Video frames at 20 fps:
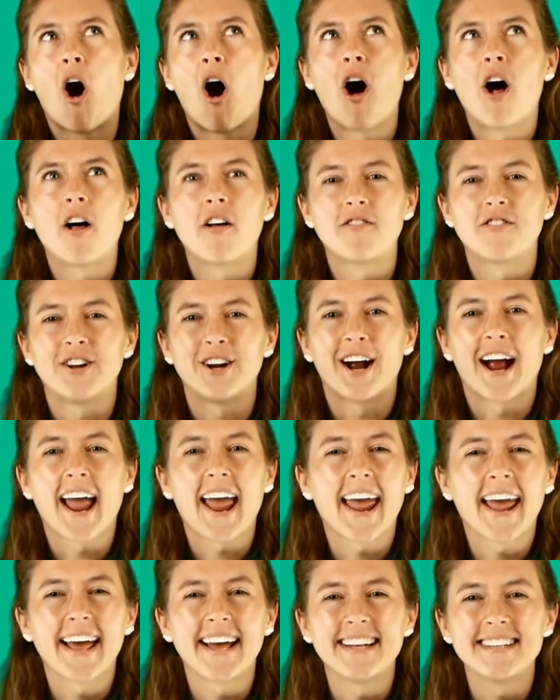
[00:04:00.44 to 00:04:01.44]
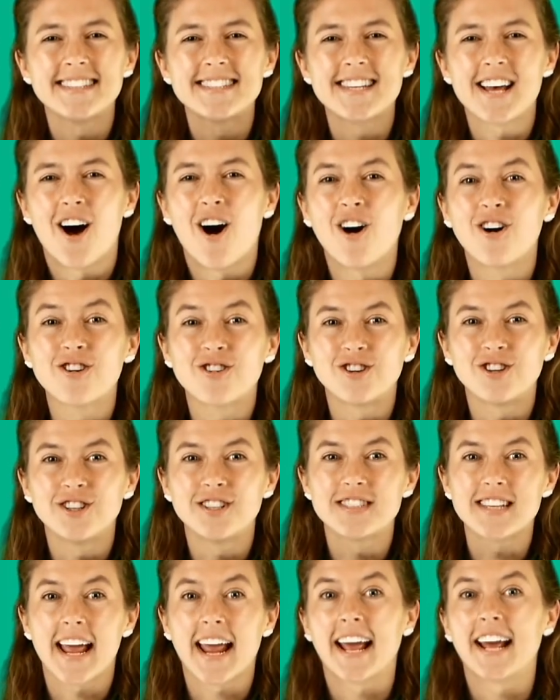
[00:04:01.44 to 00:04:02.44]
all of your aunts,
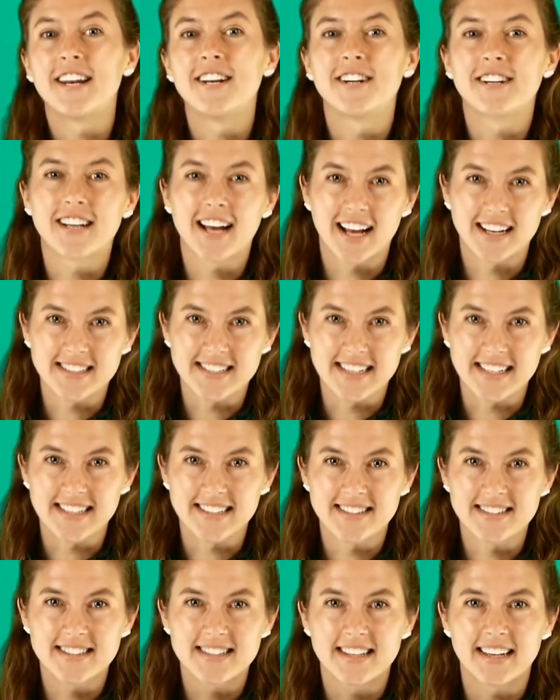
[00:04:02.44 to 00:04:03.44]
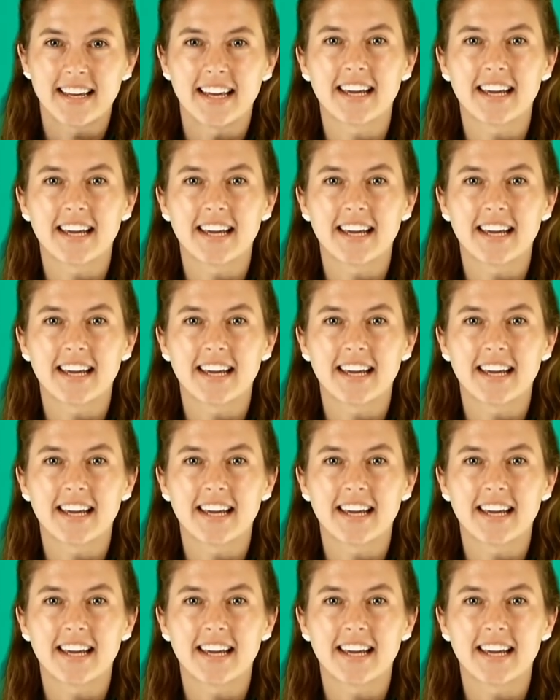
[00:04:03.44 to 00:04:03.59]
uncles, and your cousins.